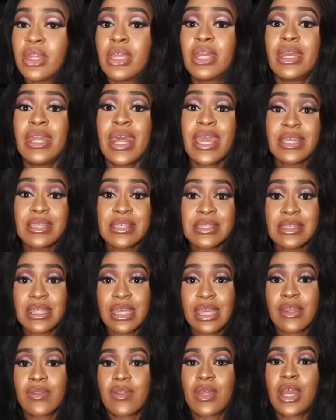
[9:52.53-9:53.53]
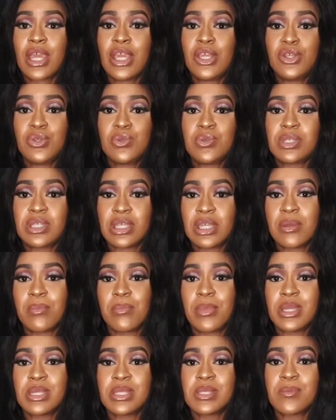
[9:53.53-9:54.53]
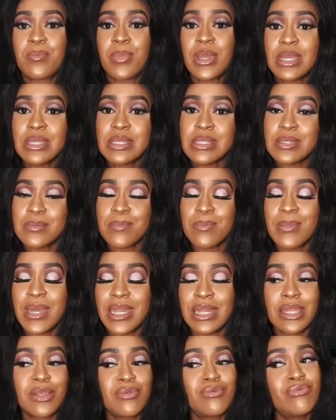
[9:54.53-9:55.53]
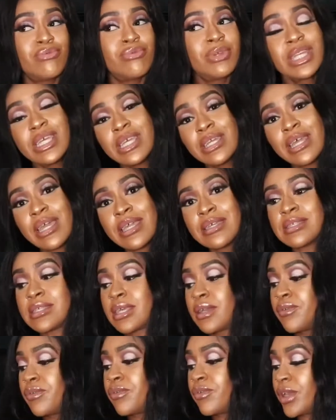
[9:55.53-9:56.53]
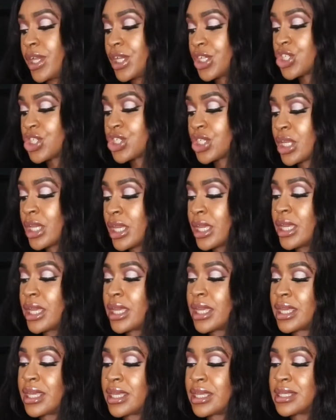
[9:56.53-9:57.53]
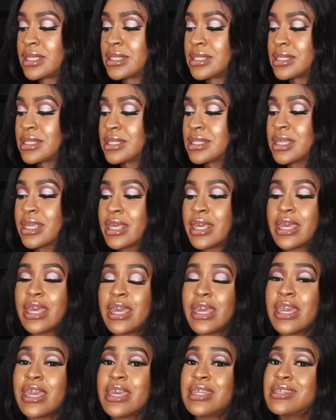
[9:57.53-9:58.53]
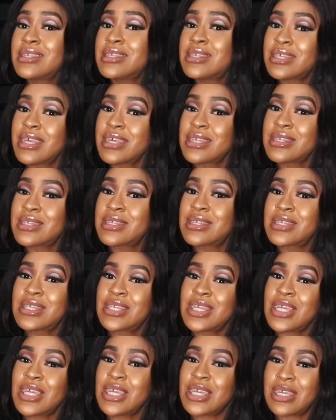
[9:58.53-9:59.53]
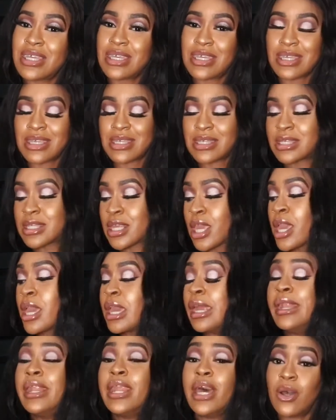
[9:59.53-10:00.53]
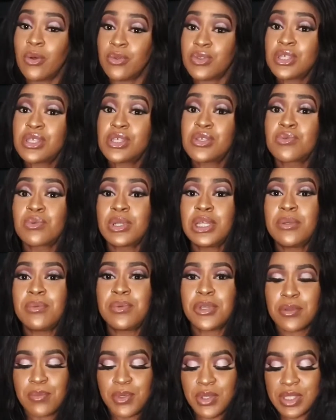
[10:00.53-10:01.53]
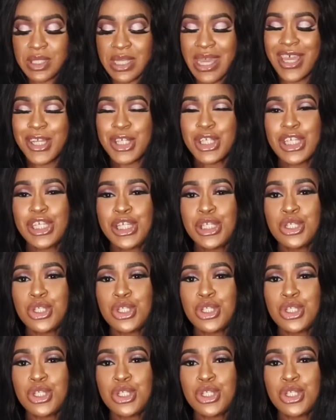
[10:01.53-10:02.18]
next thing that I use to keep my space smelling really nice and fresh is incense sticks. Now this is really weird because I actually